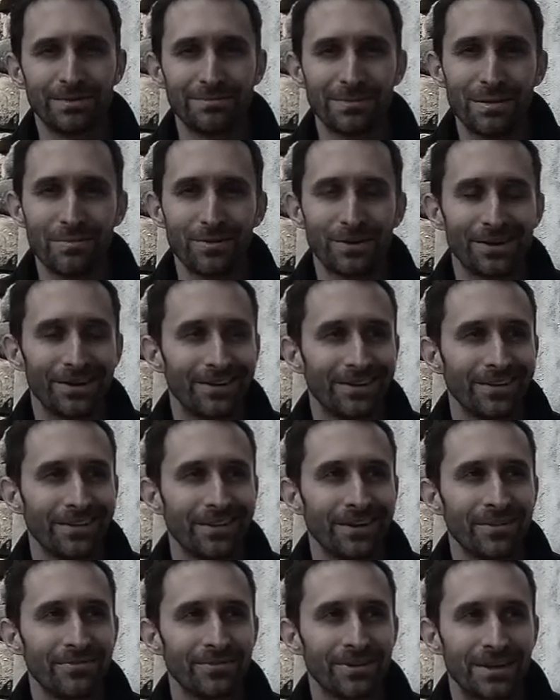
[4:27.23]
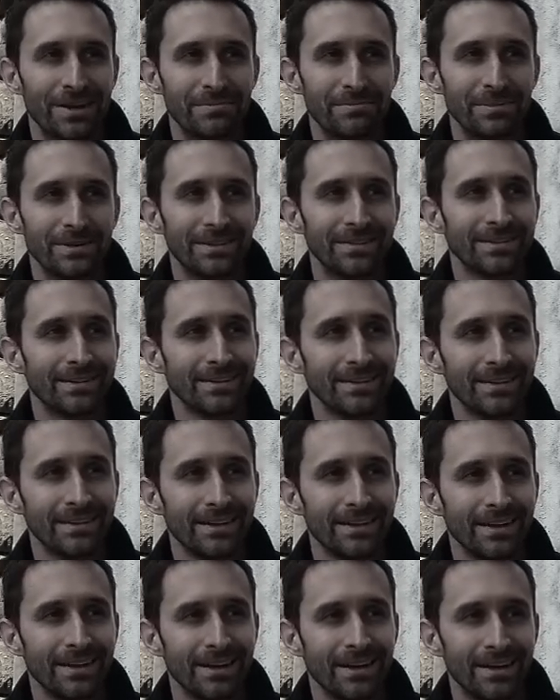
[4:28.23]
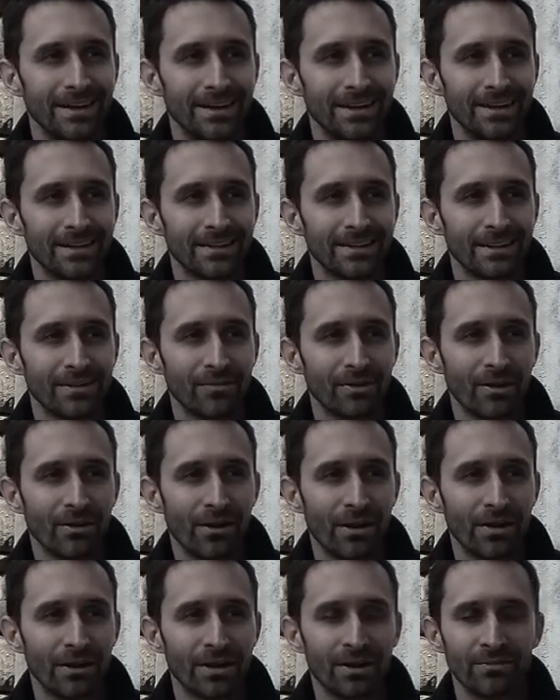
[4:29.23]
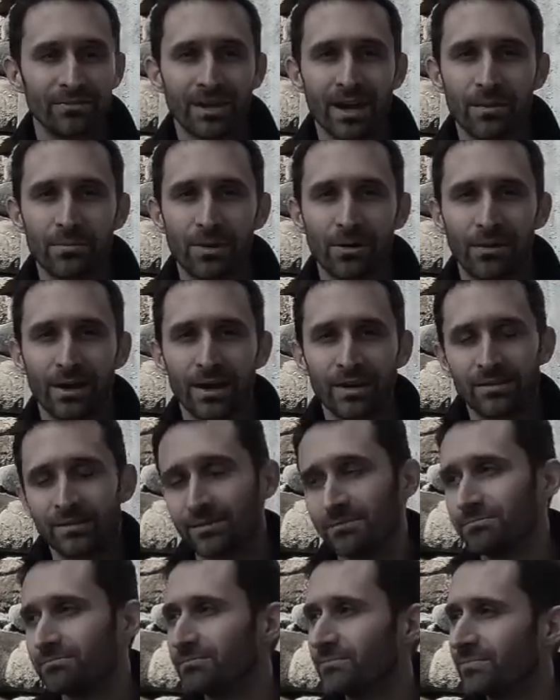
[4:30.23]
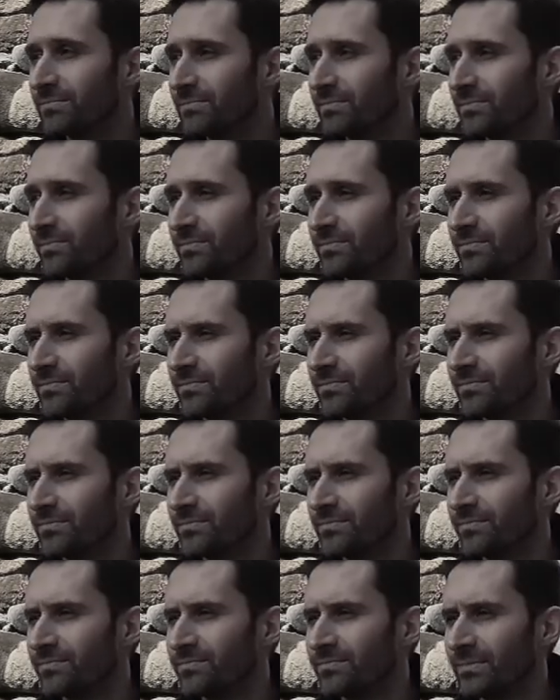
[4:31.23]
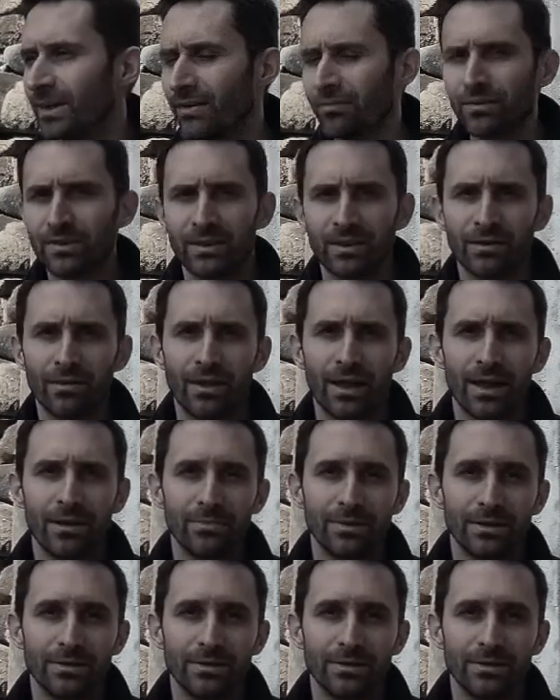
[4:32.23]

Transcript: Maybe not in our lifetime, but uh, given a long enough time horizon, everything will happen.